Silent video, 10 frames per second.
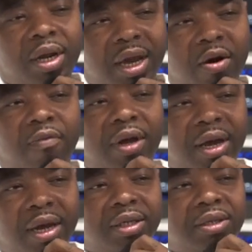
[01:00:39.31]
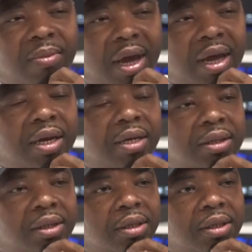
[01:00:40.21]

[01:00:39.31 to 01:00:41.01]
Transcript: Kelman had some hands.